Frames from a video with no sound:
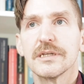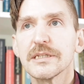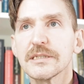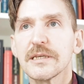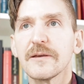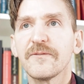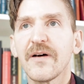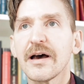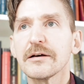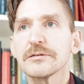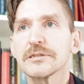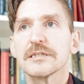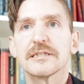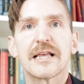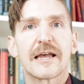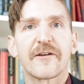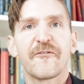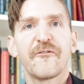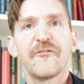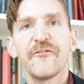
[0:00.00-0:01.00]
You see, Faust is
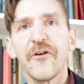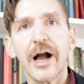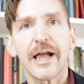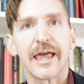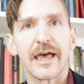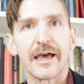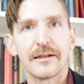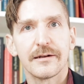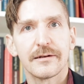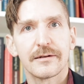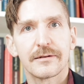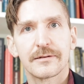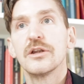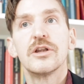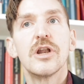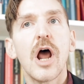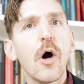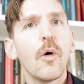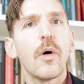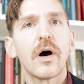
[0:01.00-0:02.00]
like, fuck it.
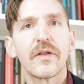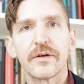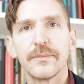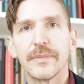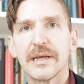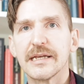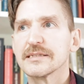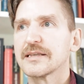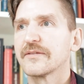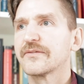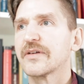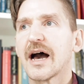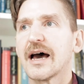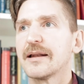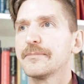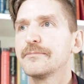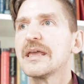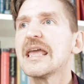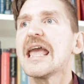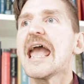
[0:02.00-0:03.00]
No other means have
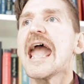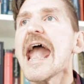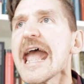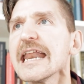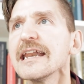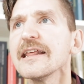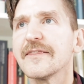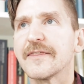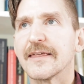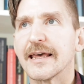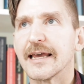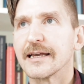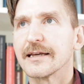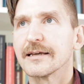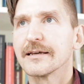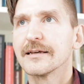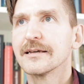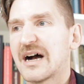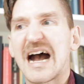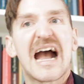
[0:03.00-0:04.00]
gotten me anything.
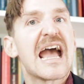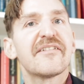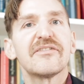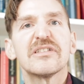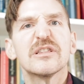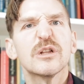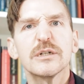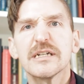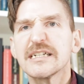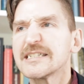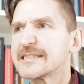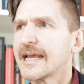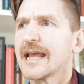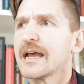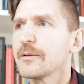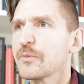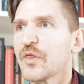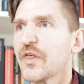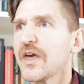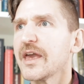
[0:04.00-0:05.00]
I haven't learned a
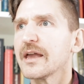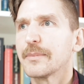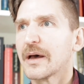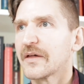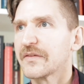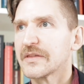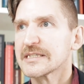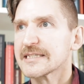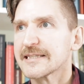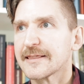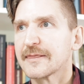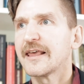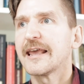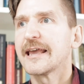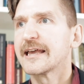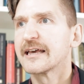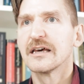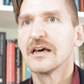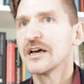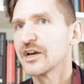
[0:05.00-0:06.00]
damn thing about this
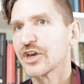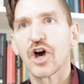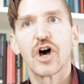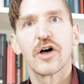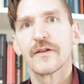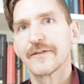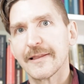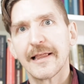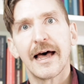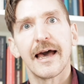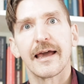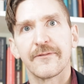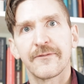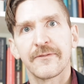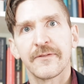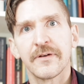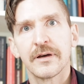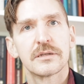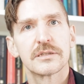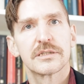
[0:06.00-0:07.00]
thing called
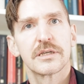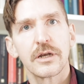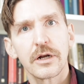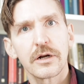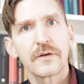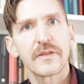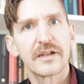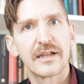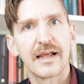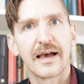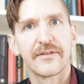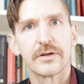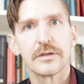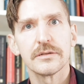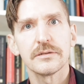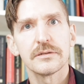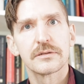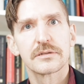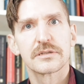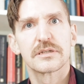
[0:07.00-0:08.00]
life. So you're the
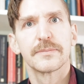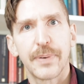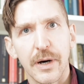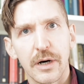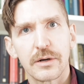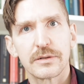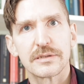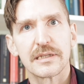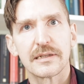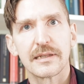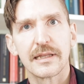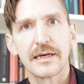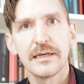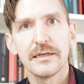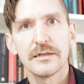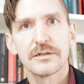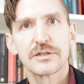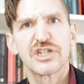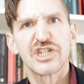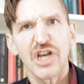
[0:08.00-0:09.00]
devil,
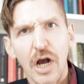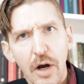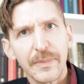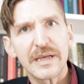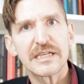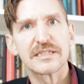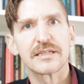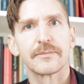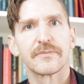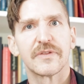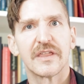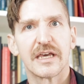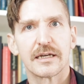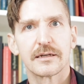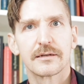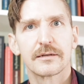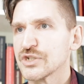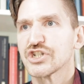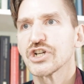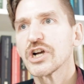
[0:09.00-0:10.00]
supposedly. Show me something.
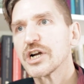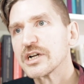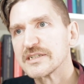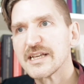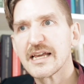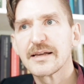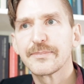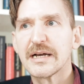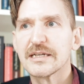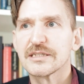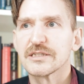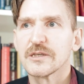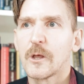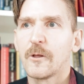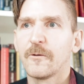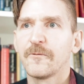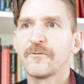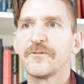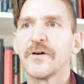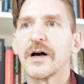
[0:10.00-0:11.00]
Sure, take my
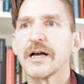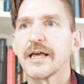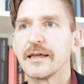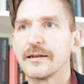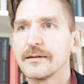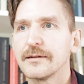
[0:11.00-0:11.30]
soul. Fuck